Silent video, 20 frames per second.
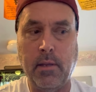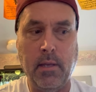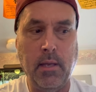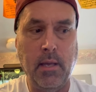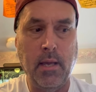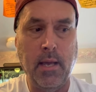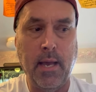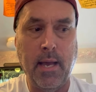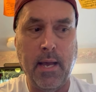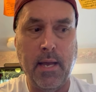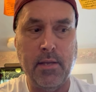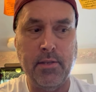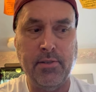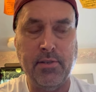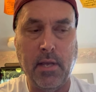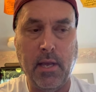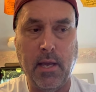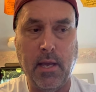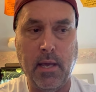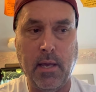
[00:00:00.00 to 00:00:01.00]
He has
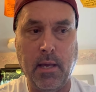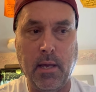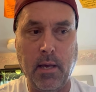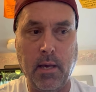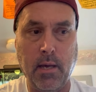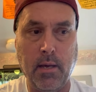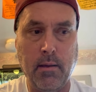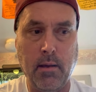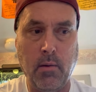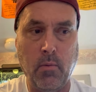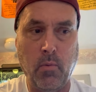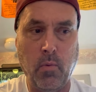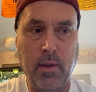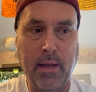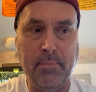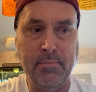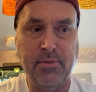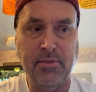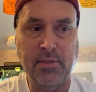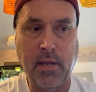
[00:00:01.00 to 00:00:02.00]
a
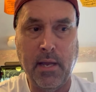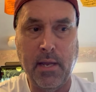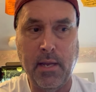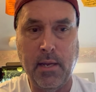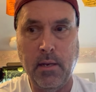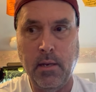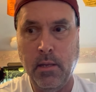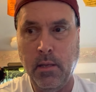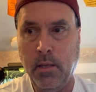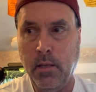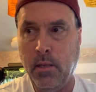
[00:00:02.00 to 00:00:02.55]
website.